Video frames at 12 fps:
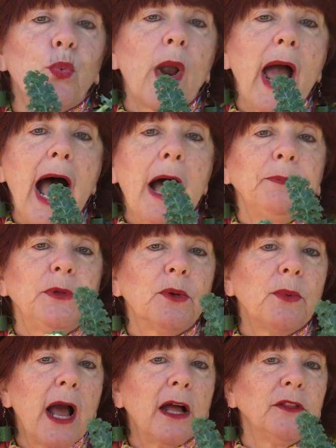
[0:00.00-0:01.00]
wrapped
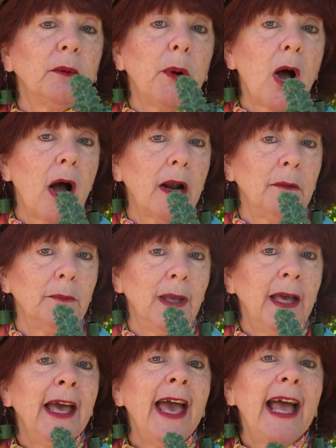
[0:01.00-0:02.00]
around the bottom.
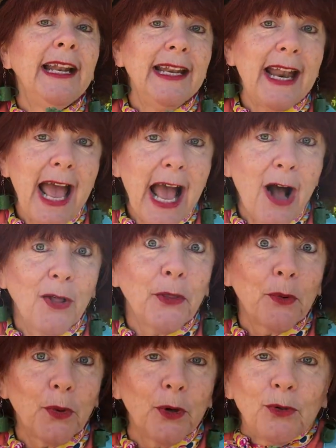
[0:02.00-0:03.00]
And now
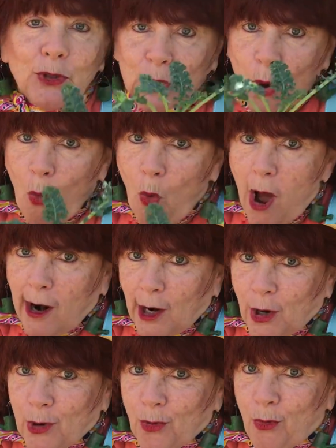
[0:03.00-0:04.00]
the roots want to
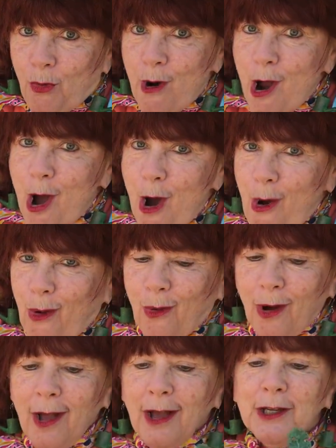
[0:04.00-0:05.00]
grow.
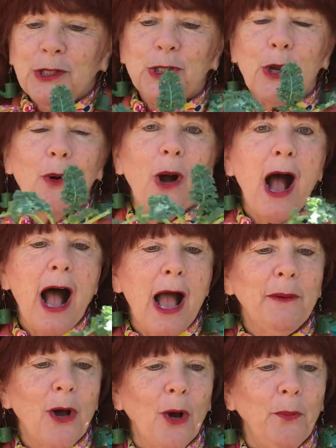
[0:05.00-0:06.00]
So
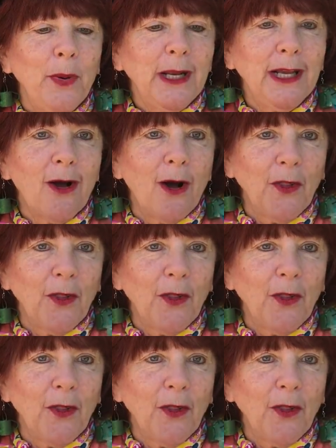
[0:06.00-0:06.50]
I'm opening all